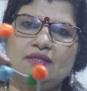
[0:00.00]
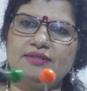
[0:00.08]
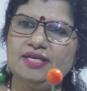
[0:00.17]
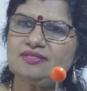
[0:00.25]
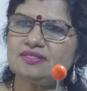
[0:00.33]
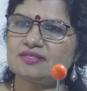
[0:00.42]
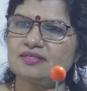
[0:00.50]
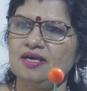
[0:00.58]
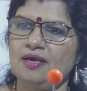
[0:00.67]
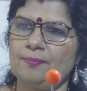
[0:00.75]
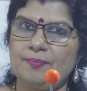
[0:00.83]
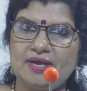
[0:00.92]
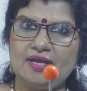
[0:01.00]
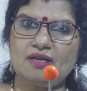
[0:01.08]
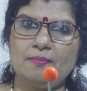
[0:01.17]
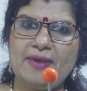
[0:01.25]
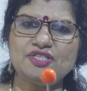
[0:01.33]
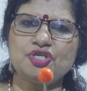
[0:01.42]
this mirror
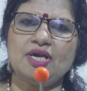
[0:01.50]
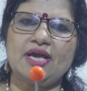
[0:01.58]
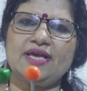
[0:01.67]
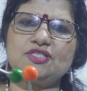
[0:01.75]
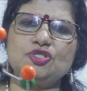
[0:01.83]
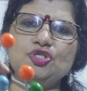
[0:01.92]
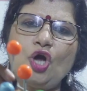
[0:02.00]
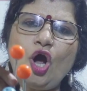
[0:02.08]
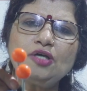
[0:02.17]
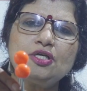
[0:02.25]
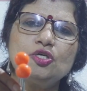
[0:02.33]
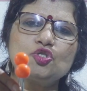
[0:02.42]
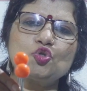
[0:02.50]
image is not